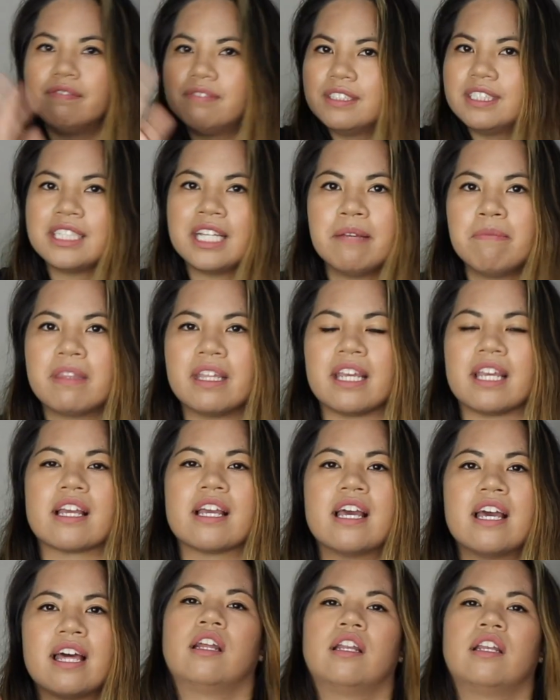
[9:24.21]
Same thing.
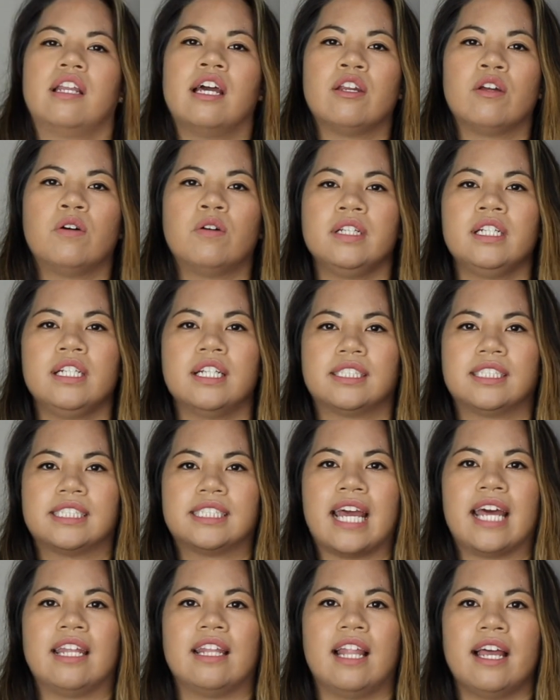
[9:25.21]
Not only does this
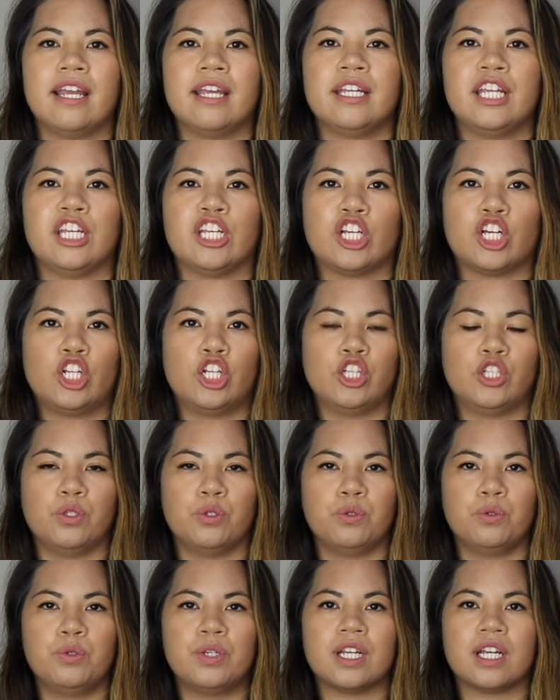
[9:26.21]
headline
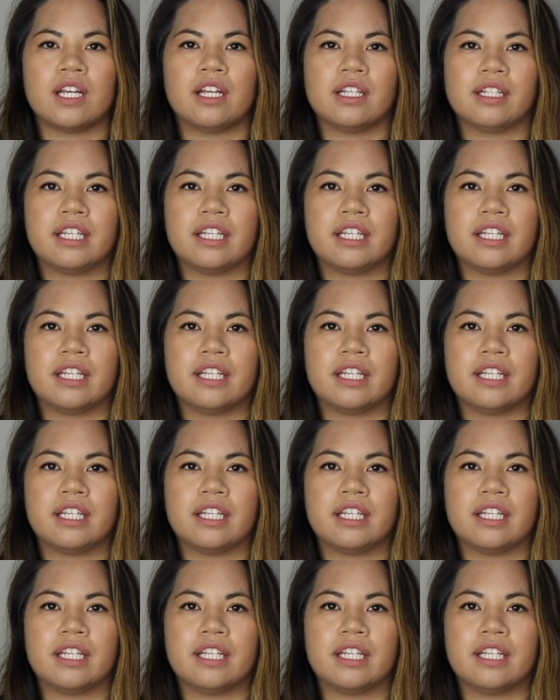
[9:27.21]
include